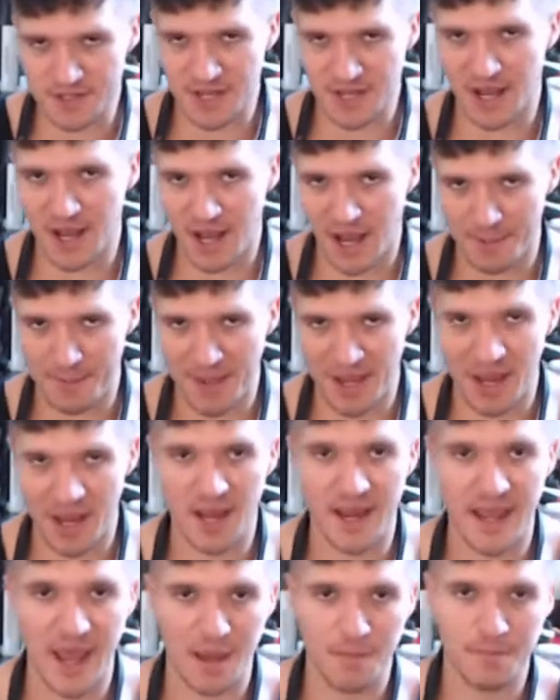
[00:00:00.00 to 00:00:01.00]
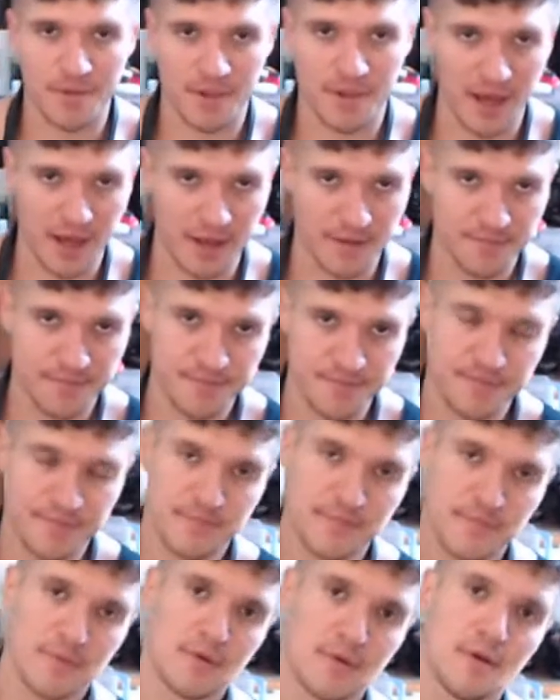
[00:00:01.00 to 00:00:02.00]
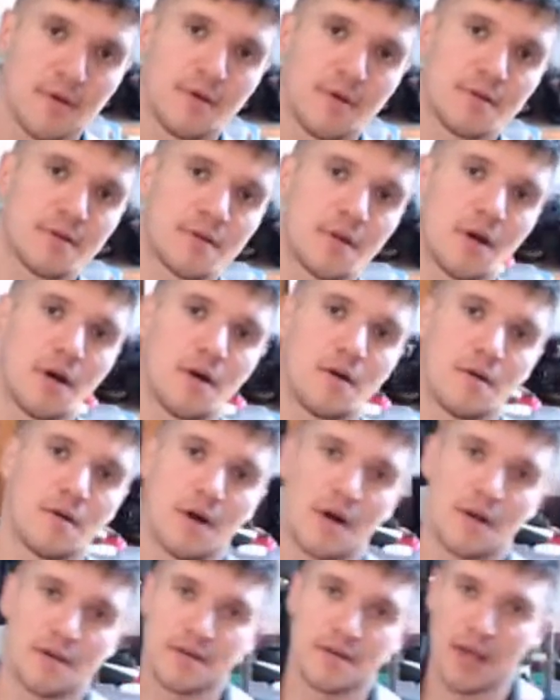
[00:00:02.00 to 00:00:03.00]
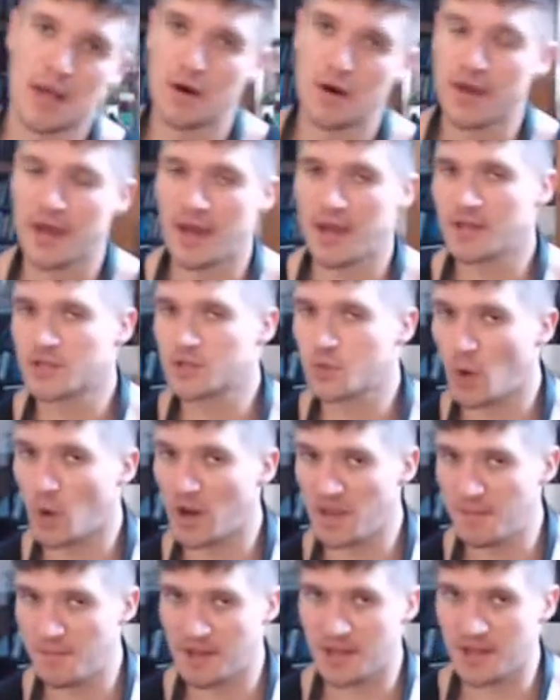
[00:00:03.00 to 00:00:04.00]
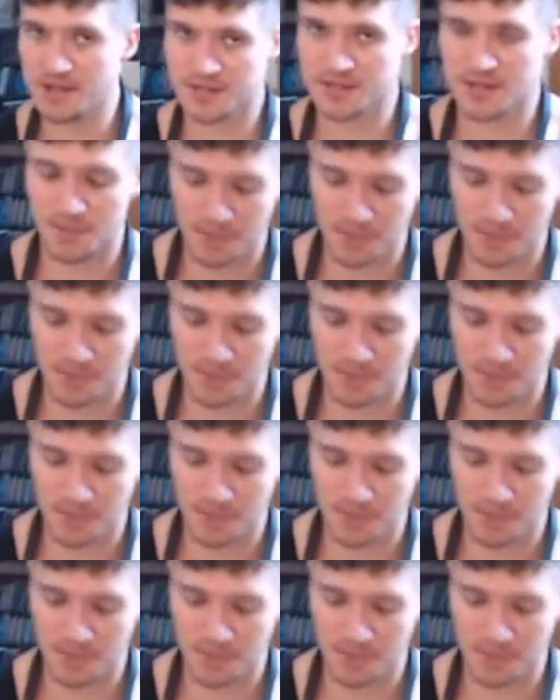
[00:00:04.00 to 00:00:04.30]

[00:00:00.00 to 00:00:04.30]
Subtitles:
I make a game plan. So I'll say, okay, 20 minutes, I'm